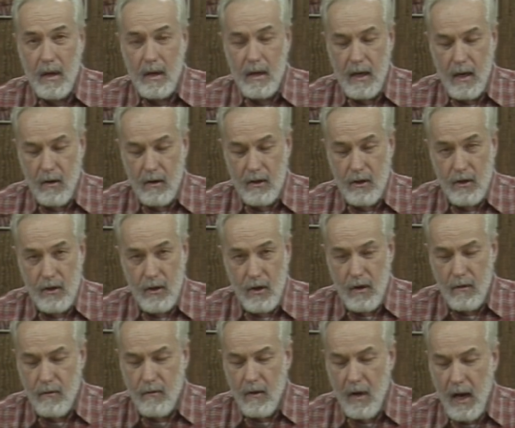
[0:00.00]
Now in
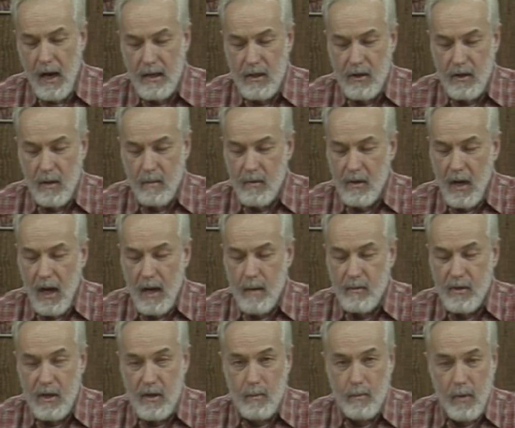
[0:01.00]
surf rods,
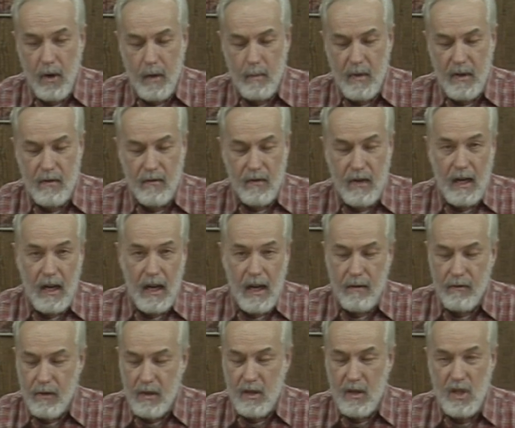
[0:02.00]
sometimes it's purposefully
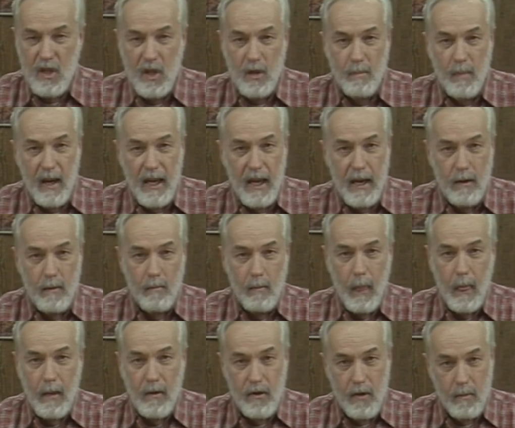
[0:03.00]
left split
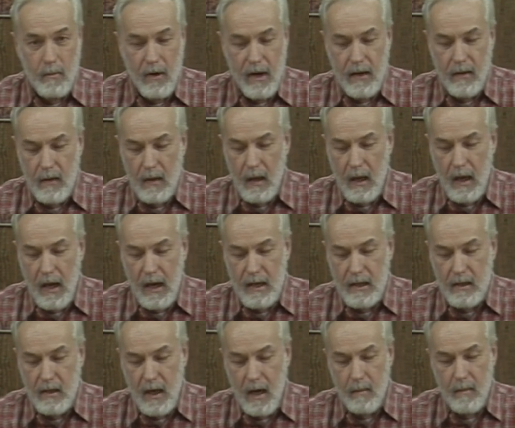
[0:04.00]
to break the
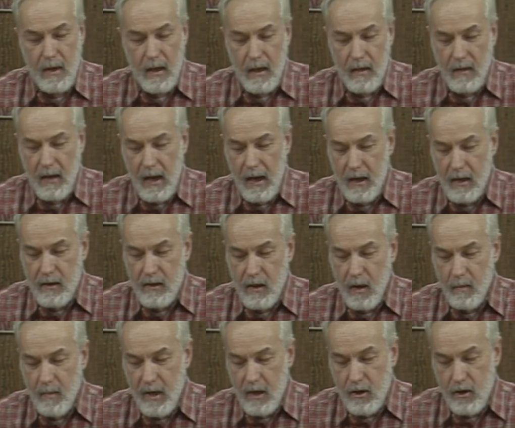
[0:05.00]
lines up. That
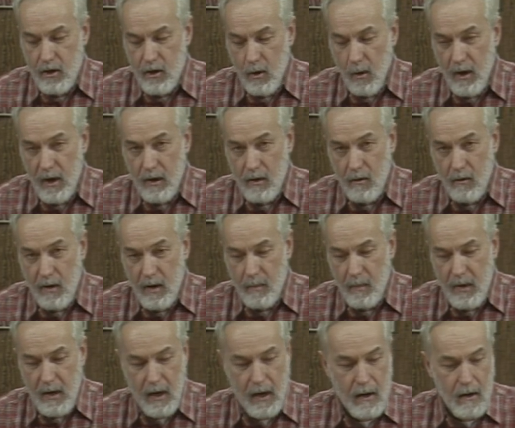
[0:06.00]
there'll be a short
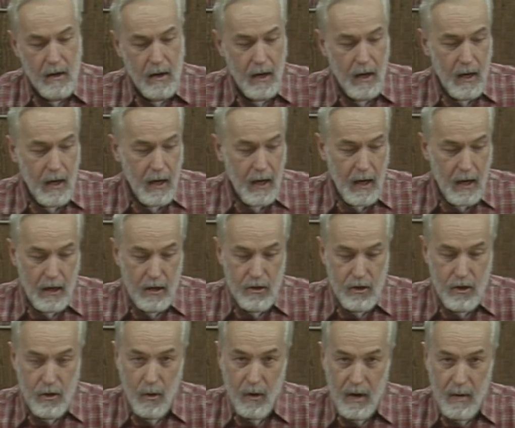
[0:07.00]
grip here and a
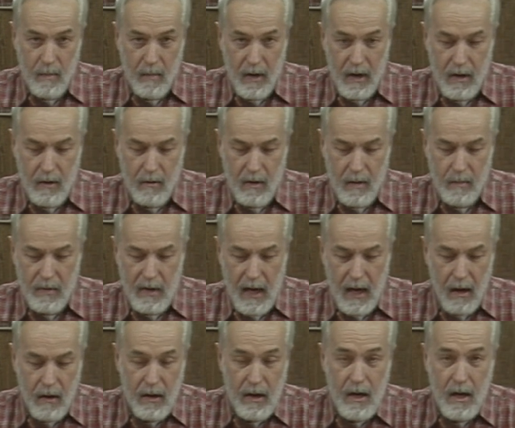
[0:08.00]
short butt grip
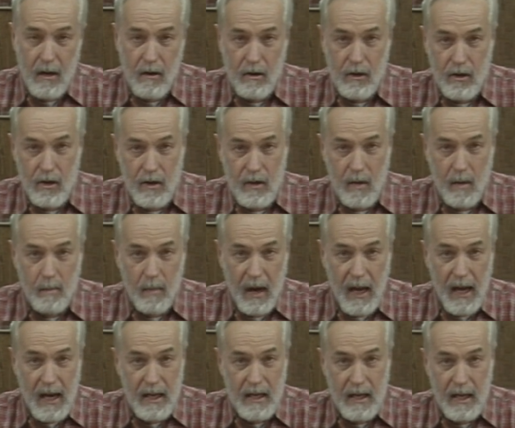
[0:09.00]
down here and just the
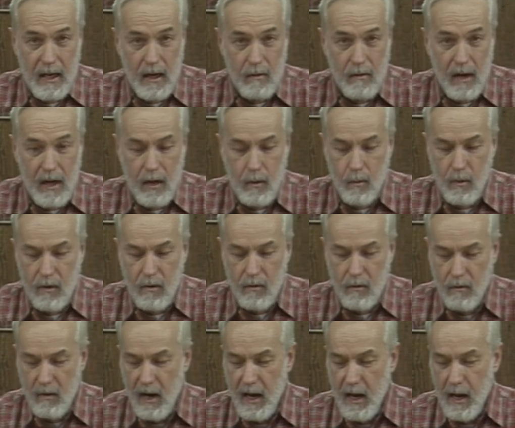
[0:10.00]
blank decorated with
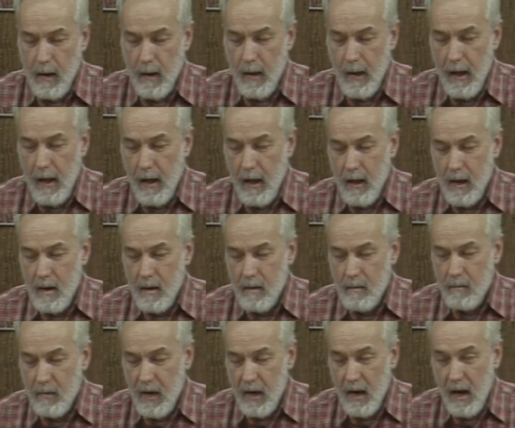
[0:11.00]
thread.
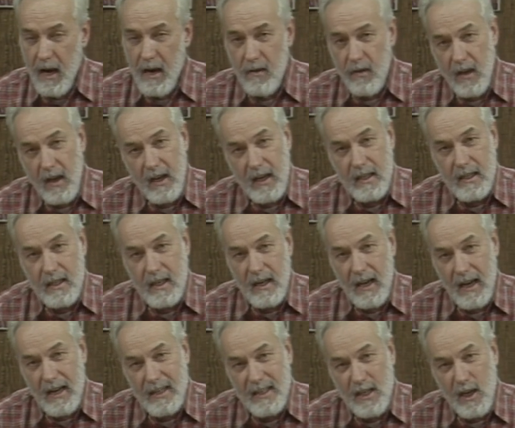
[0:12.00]
But I think
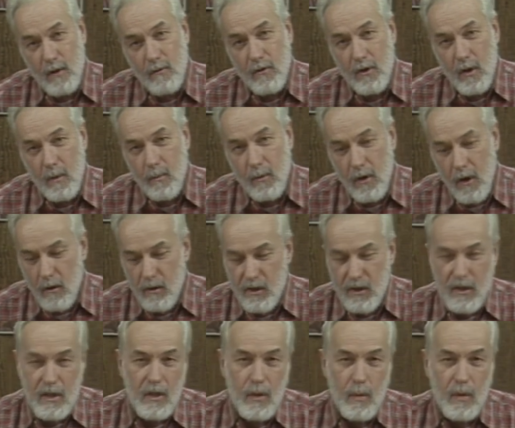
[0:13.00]
a different
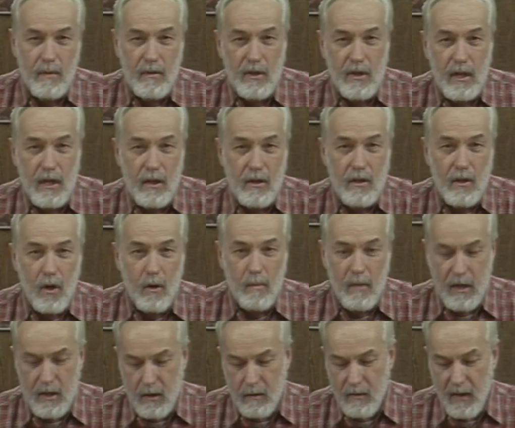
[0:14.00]
approach, since we've seen so
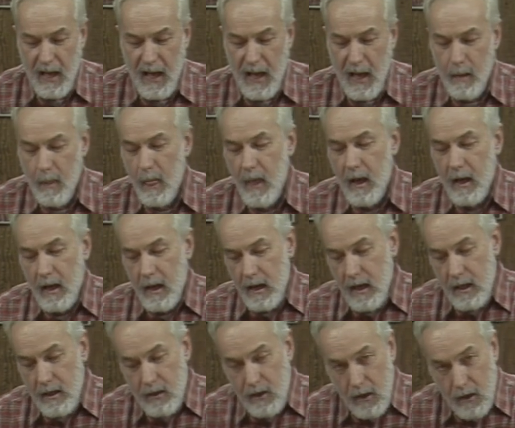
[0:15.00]
much of that,
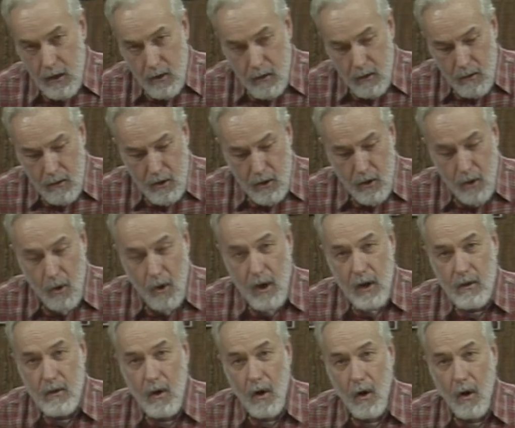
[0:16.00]
is to use
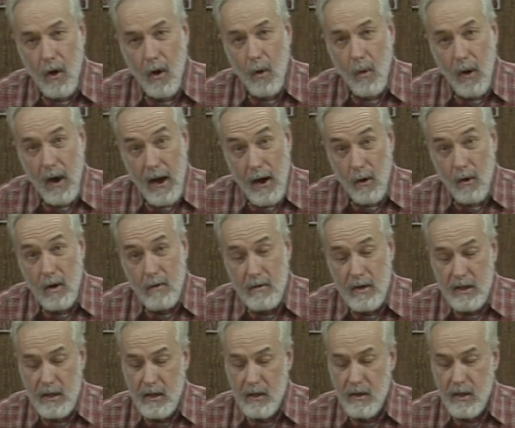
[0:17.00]
cork the whole way or
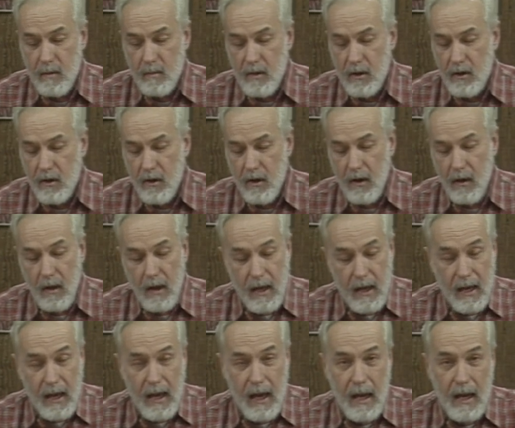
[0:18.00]
resilient material
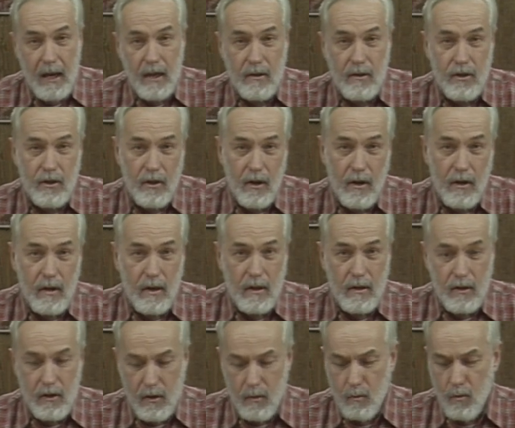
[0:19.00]
and insert
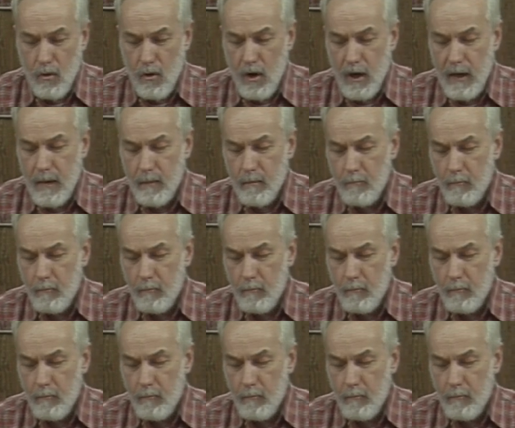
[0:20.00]
some wood.